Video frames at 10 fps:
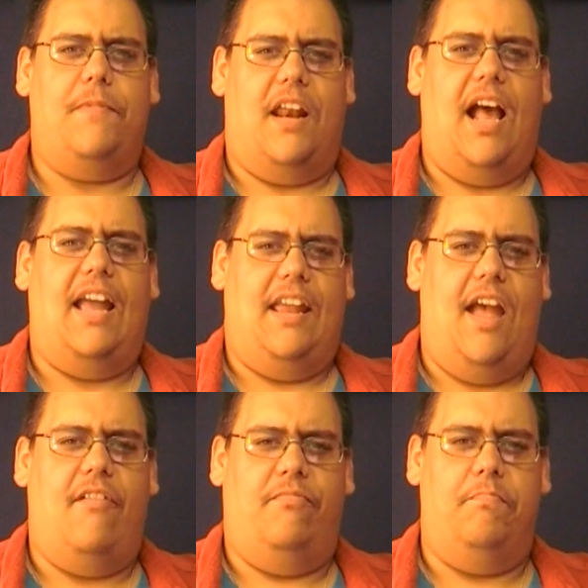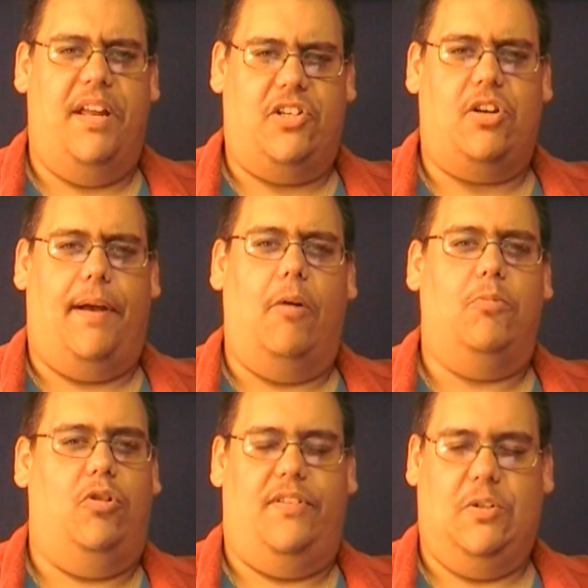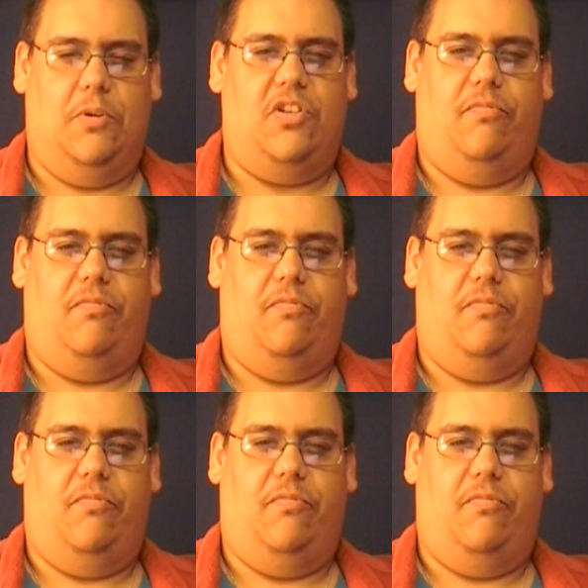bitched about movies which